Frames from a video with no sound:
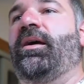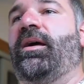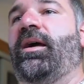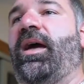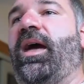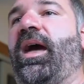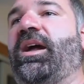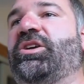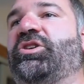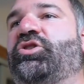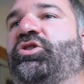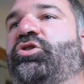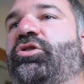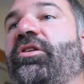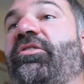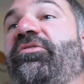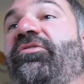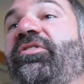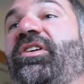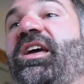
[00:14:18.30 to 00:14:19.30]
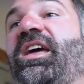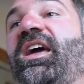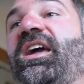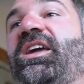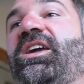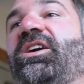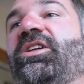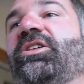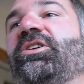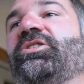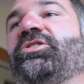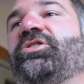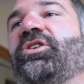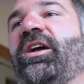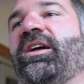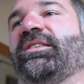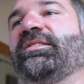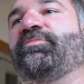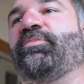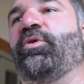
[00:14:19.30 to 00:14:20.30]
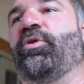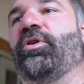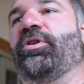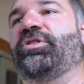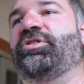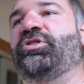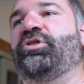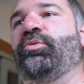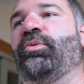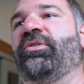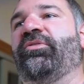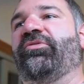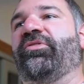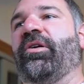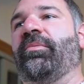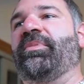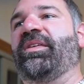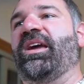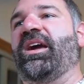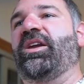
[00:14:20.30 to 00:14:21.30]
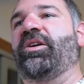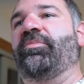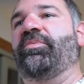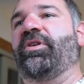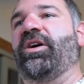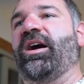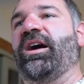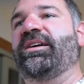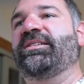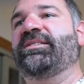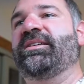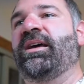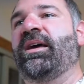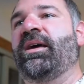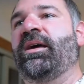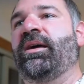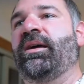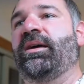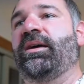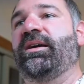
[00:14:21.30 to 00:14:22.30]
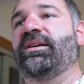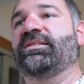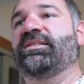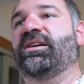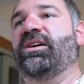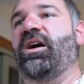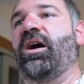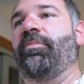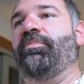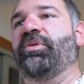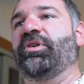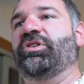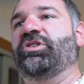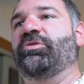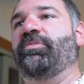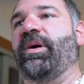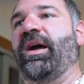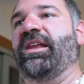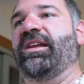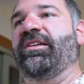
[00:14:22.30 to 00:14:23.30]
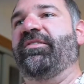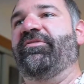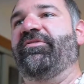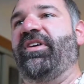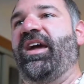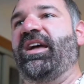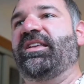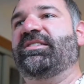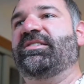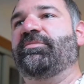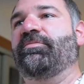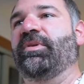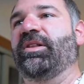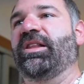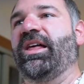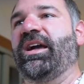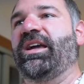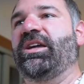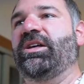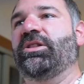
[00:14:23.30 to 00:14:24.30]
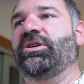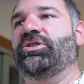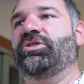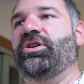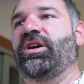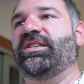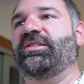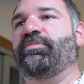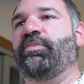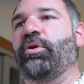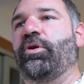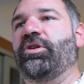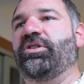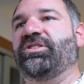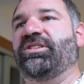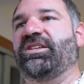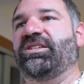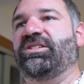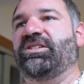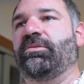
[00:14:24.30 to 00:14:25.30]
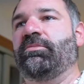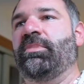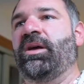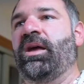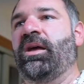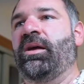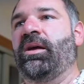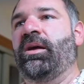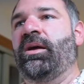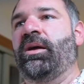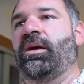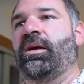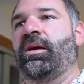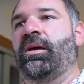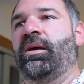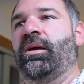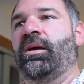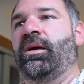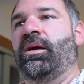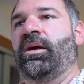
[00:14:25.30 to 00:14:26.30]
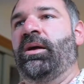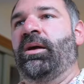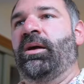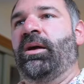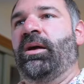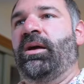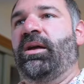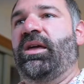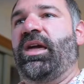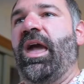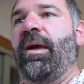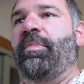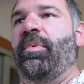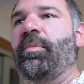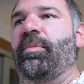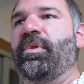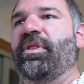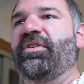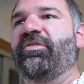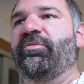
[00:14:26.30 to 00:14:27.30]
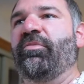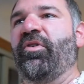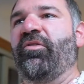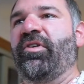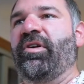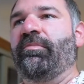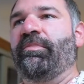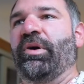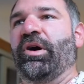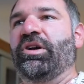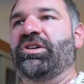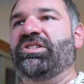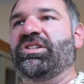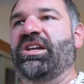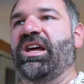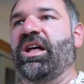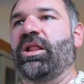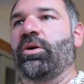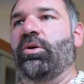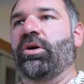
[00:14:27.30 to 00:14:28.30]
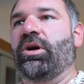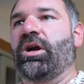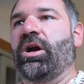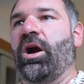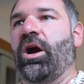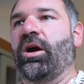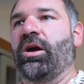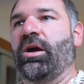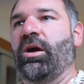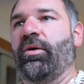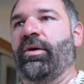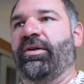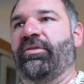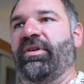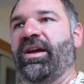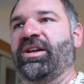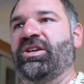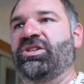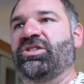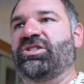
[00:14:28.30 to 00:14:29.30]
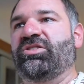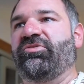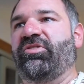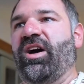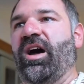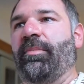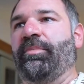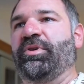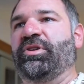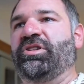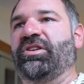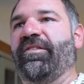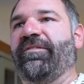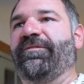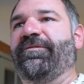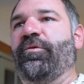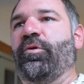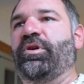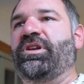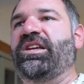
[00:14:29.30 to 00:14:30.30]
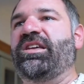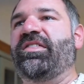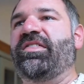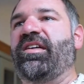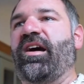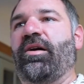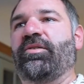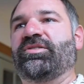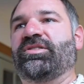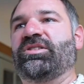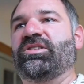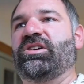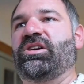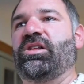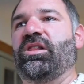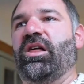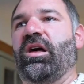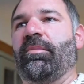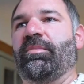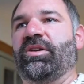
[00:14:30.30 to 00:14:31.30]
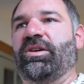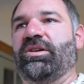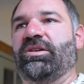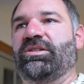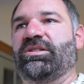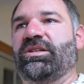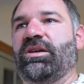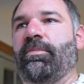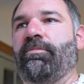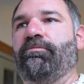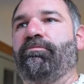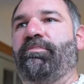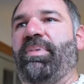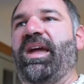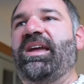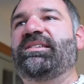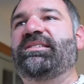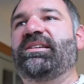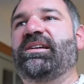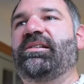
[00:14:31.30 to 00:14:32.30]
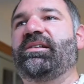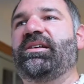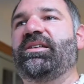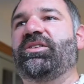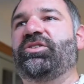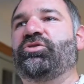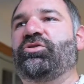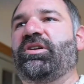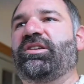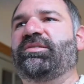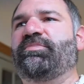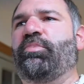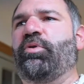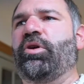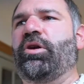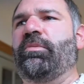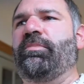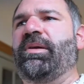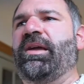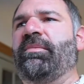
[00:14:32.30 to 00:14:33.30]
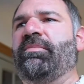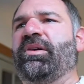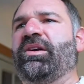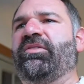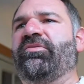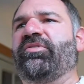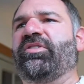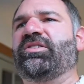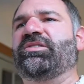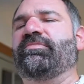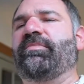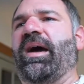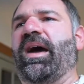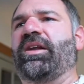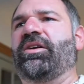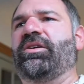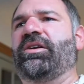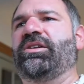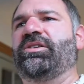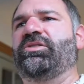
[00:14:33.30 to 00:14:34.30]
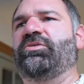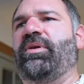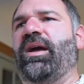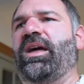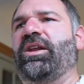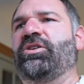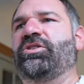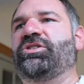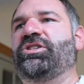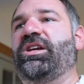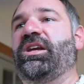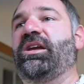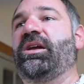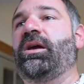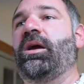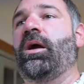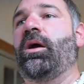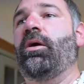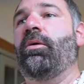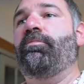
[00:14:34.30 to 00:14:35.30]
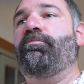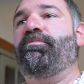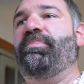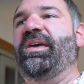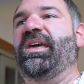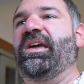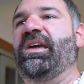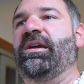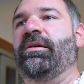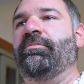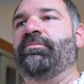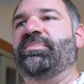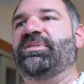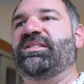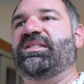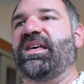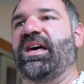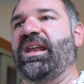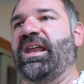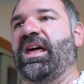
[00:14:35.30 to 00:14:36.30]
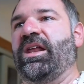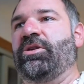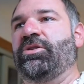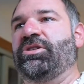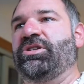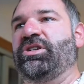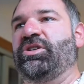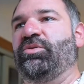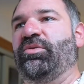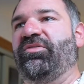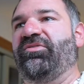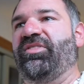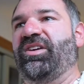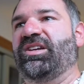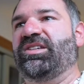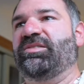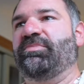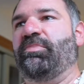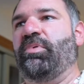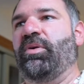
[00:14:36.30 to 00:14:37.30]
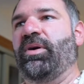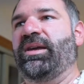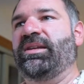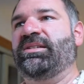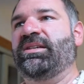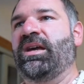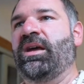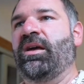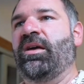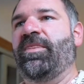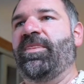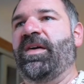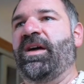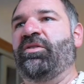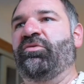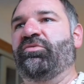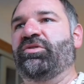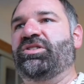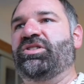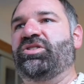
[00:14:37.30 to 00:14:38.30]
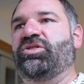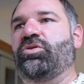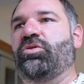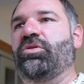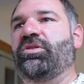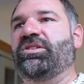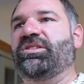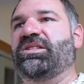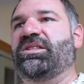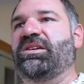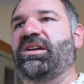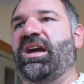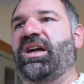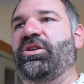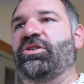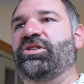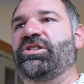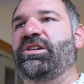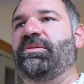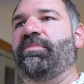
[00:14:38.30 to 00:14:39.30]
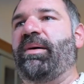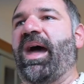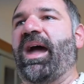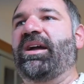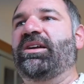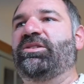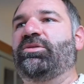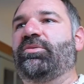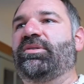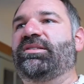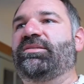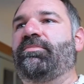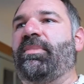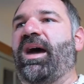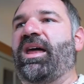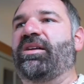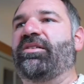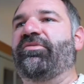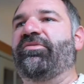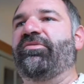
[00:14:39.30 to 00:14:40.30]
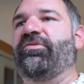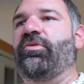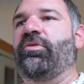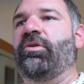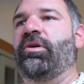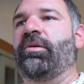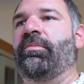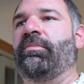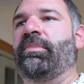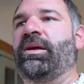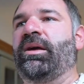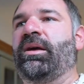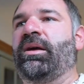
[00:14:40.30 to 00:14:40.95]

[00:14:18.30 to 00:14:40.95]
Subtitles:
Extravehicular transport to and from the Enterprise is accomplished by an advanced molecular transporter system capable of moving personnel or cargo at ranges of up to 40,000 kilometers. Basically, the transporter beam converts matter into energy, beams that energy to a fixed point, then restores the energy back to its matter form.